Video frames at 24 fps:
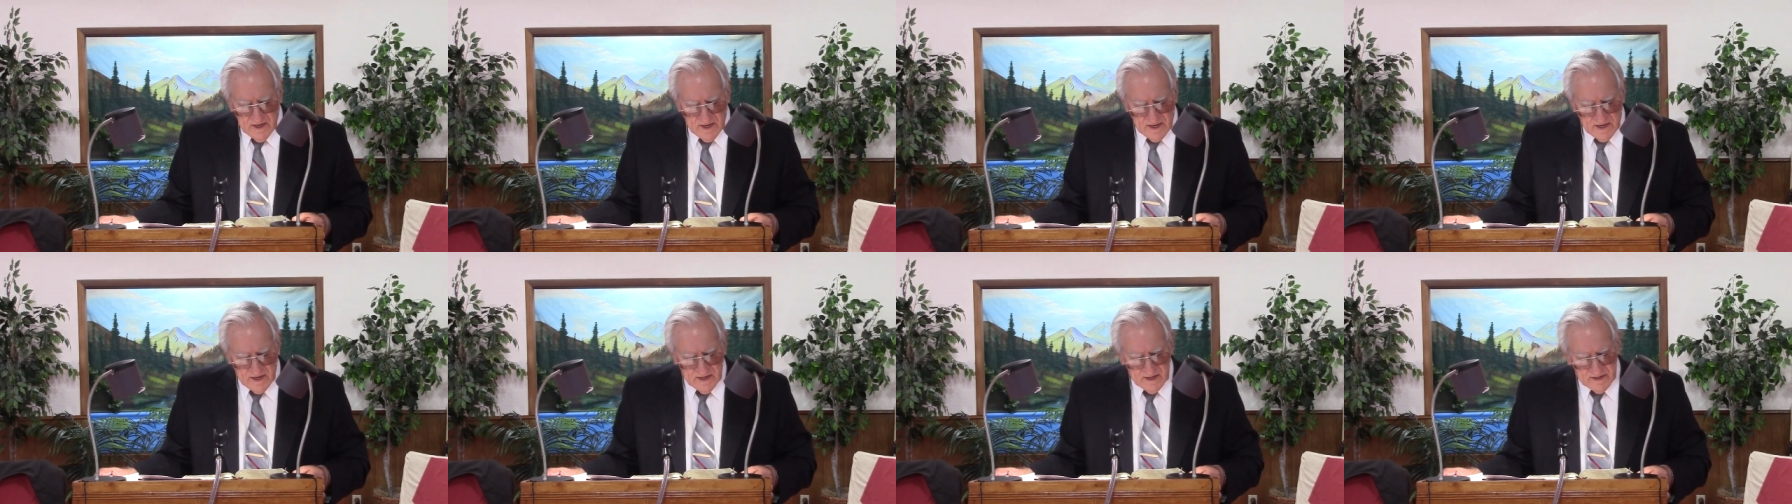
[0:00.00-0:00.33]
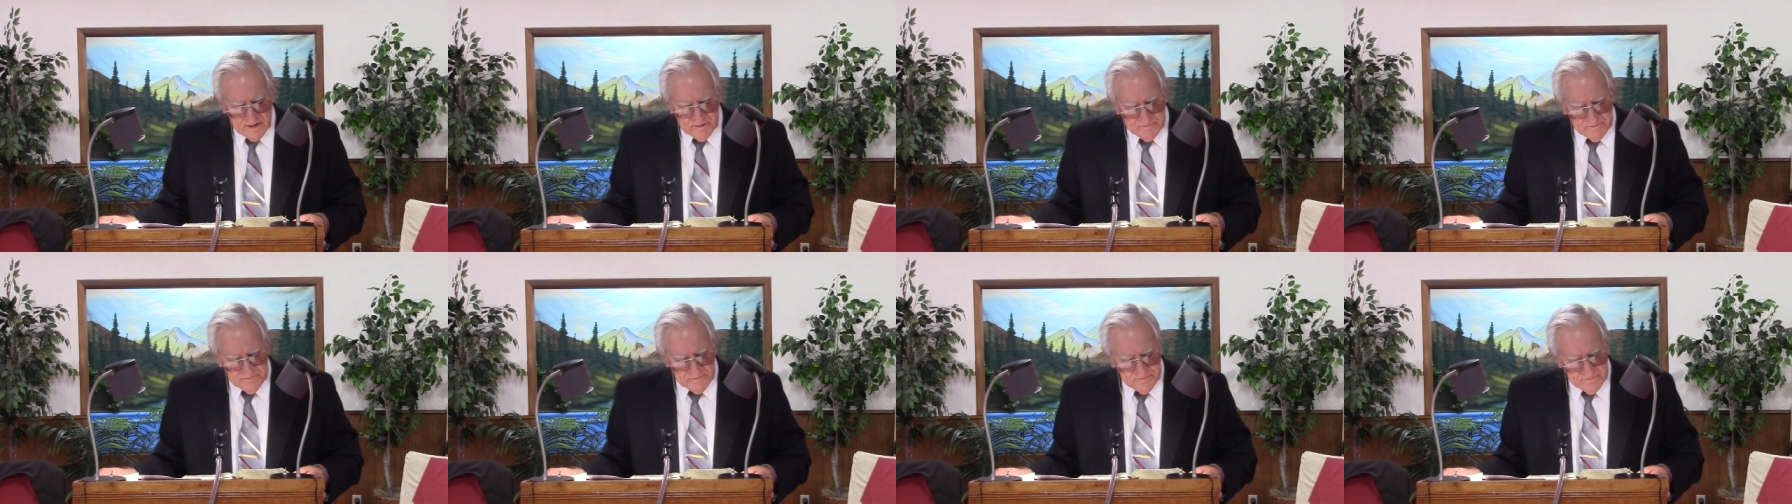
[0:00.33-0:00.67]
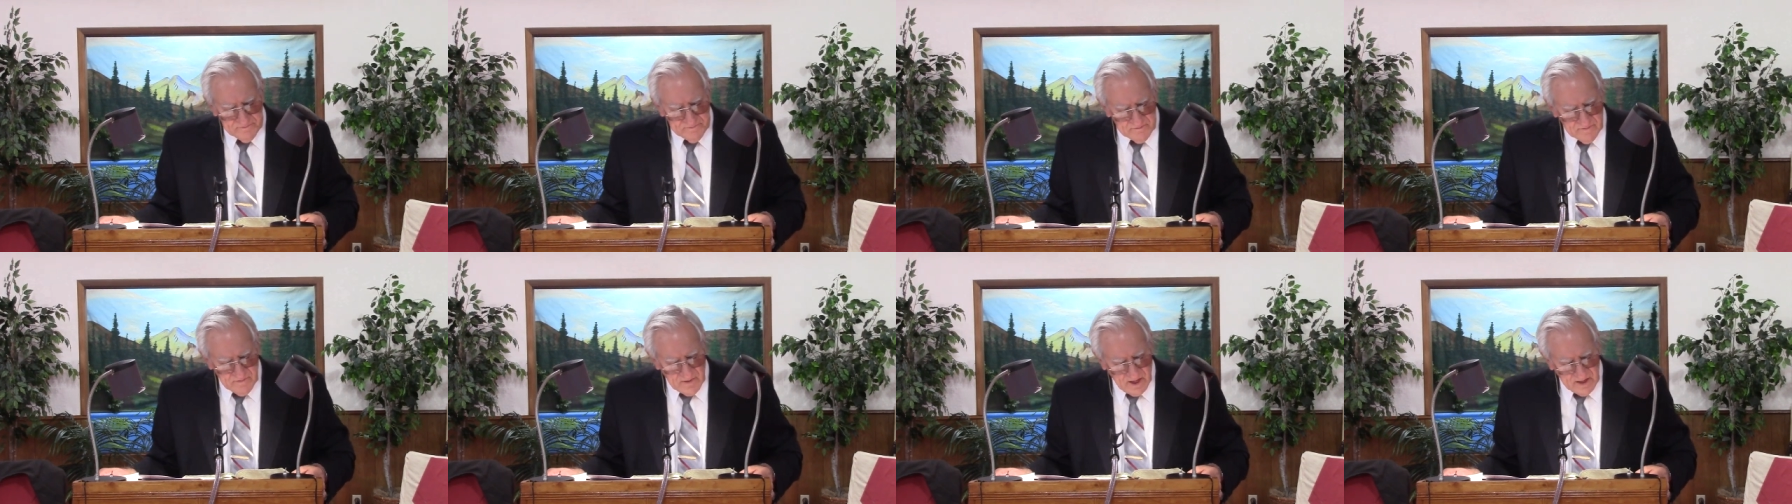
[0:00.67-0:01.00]
Um,
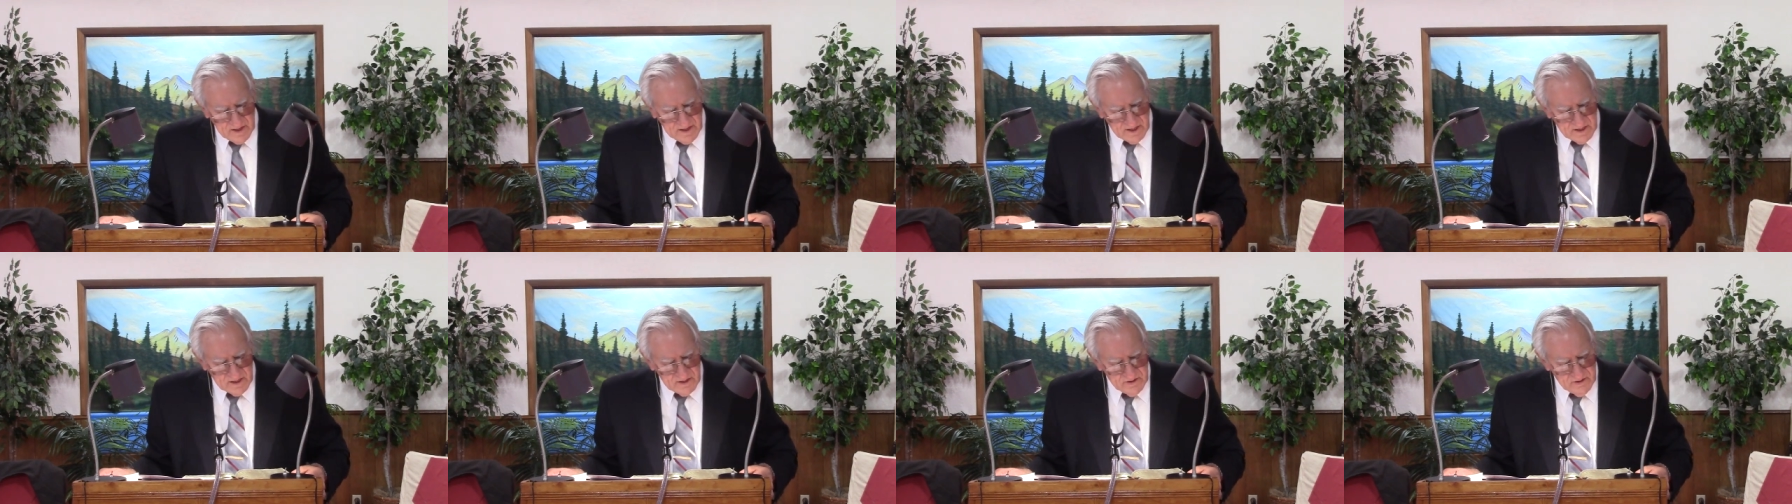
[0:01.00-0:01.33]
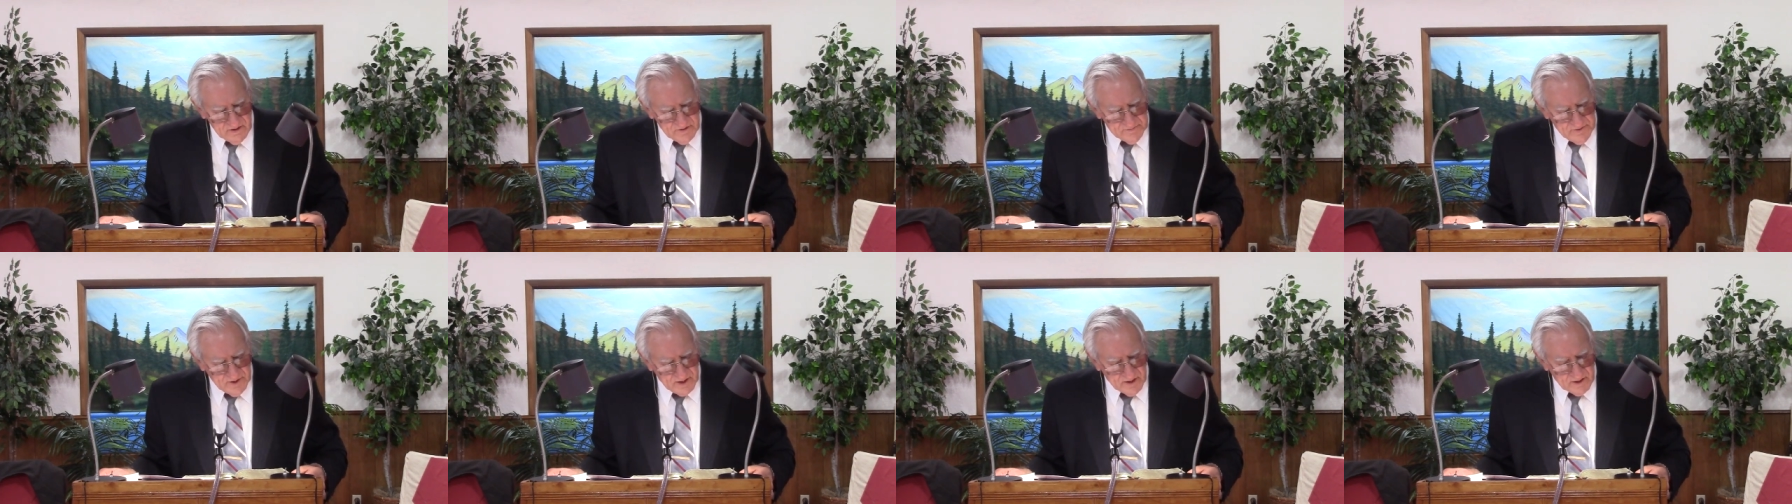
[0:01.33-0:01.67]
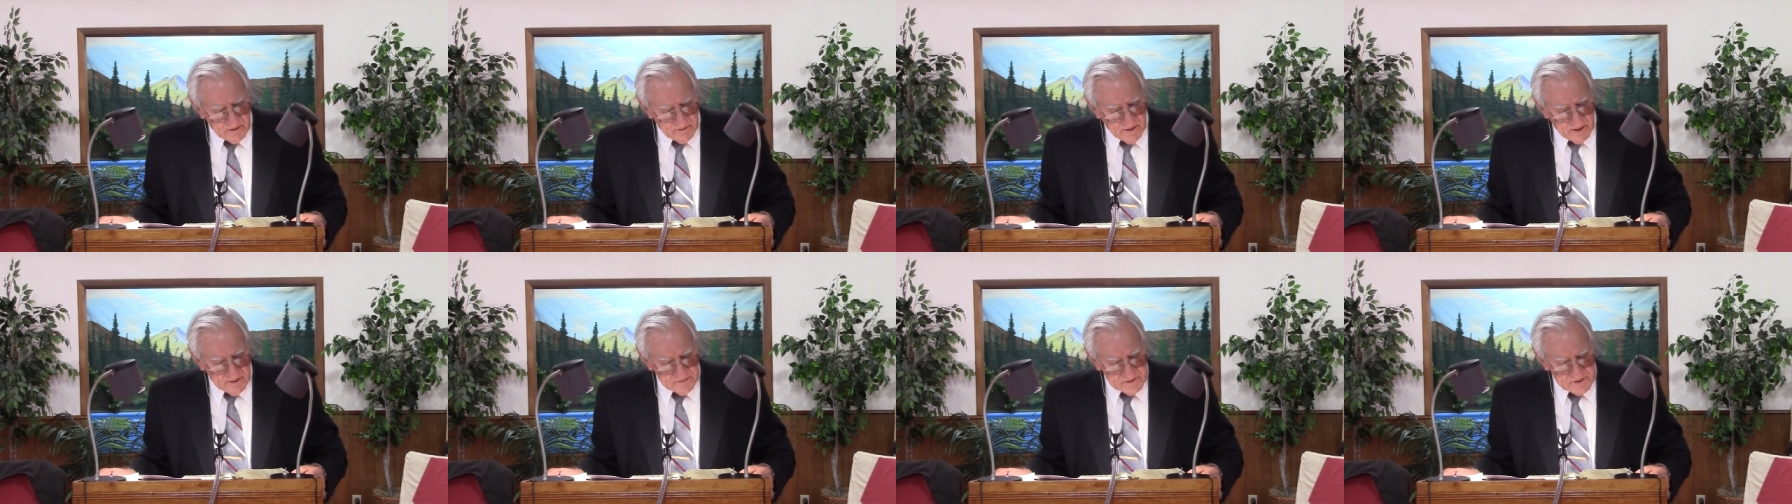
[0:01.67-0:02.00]
and then a new
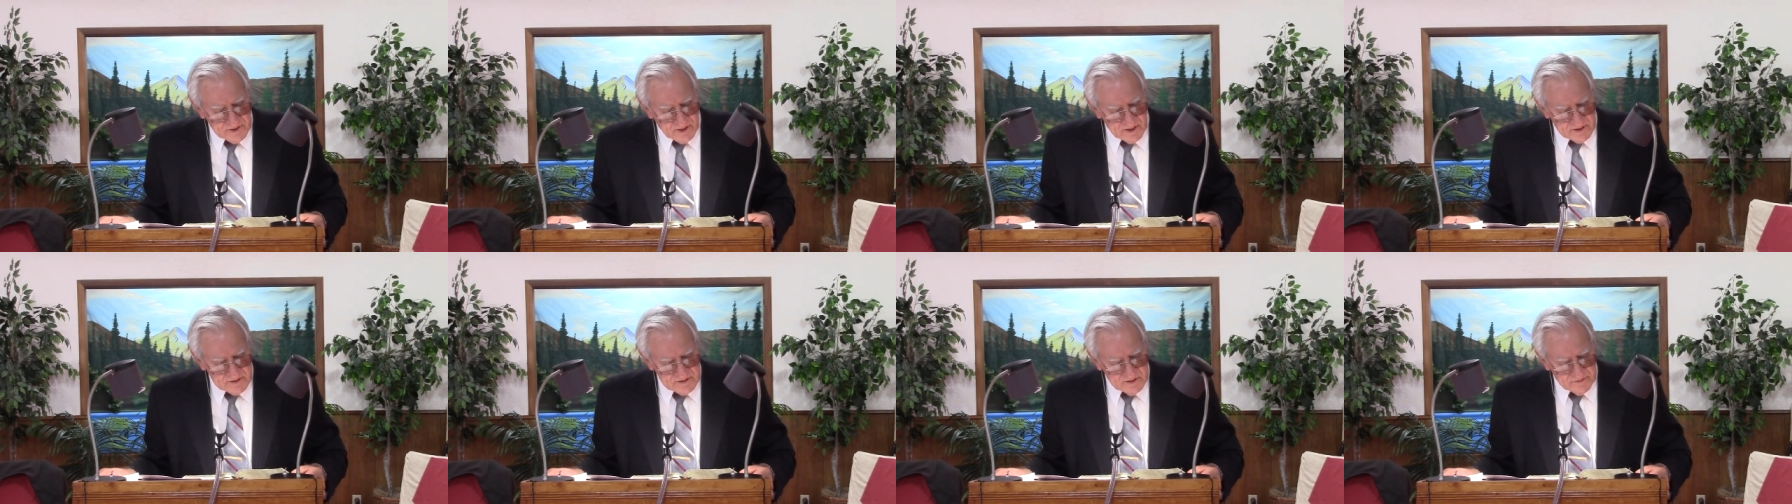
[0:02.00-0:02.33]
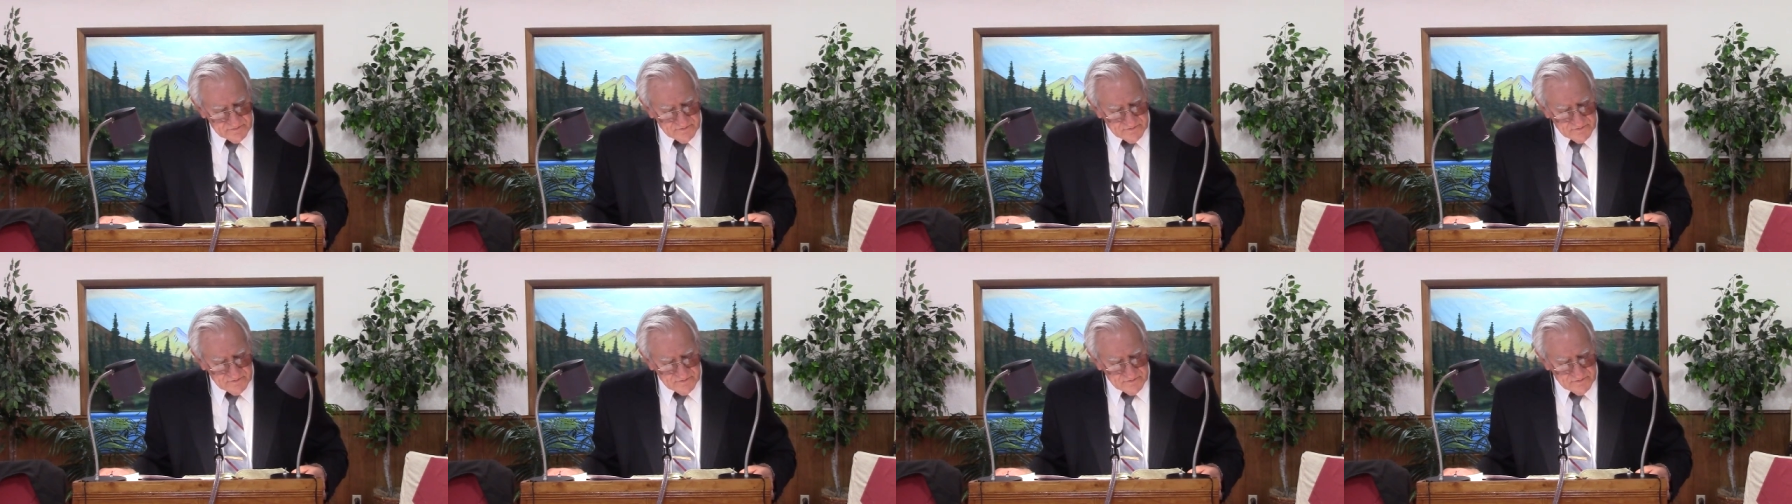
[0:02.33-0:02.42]
paragraph starts